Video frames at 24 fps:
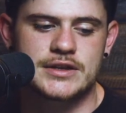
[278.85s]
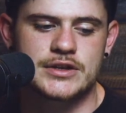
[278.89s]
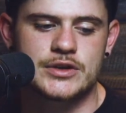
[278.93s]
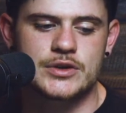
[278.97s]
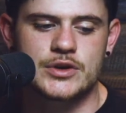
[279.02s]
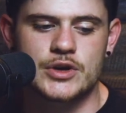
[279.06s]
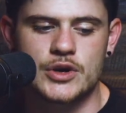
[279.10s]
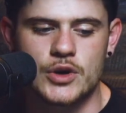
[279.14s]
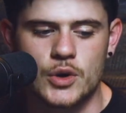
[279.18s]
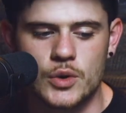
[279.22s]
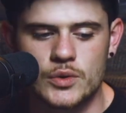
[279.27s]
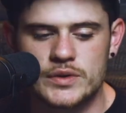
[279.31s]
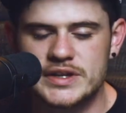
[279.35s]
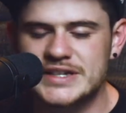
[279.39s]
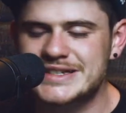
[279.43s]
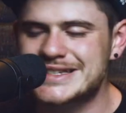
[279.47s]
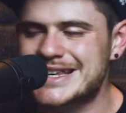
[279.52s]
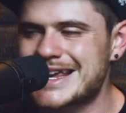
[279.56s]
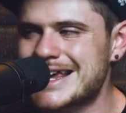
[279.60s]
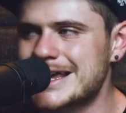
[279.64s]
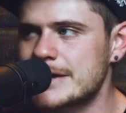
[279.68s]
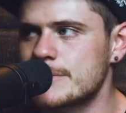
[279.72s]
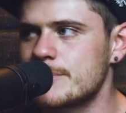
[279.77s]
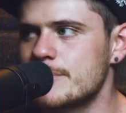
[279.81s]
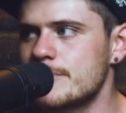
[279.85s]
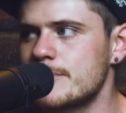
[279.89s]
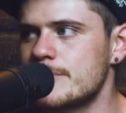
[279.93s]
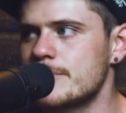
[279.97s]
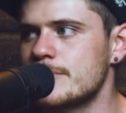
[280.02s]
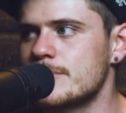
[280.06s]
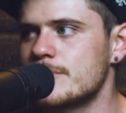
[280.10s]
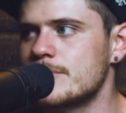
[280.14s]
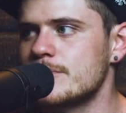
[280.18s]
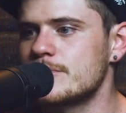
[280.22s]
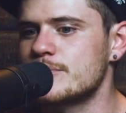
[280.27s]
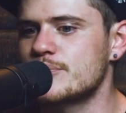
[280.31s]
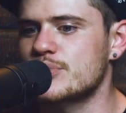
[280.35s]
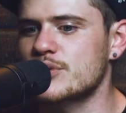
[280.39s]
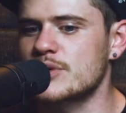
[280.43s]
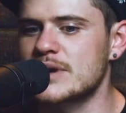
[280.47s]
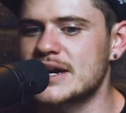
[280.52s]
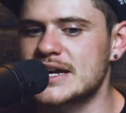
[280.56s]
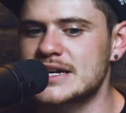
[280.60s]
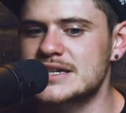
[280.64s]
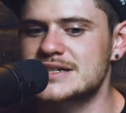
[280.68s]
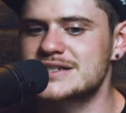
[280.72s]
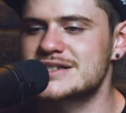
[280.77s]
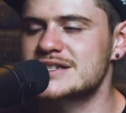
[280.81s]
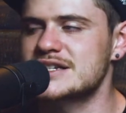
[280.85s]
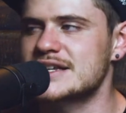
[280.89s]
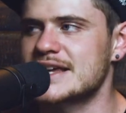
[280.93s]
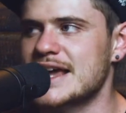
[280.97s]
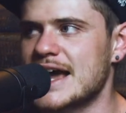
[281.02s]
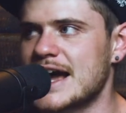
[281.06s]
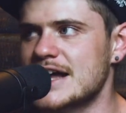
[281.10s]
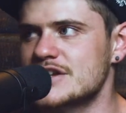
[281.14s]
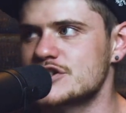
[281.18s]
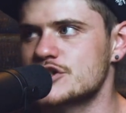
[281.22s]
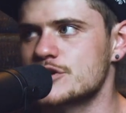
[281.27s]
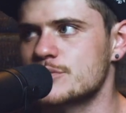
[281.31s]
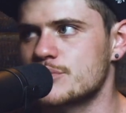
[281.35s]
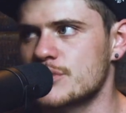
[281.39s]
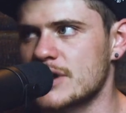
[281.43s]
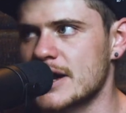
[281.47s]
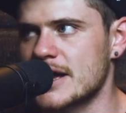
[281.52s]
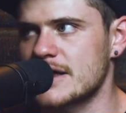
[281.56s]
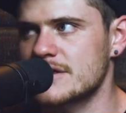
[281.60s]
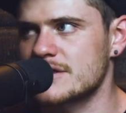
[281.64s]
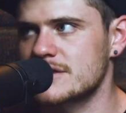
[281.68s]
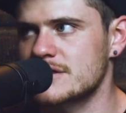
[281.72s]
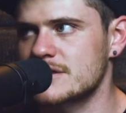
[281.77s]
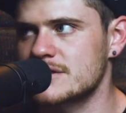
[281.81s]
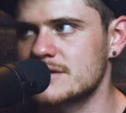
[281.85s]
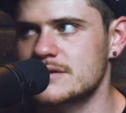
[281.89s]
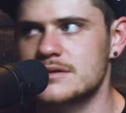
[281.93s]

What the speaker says: you can only take breaks to catch your breath.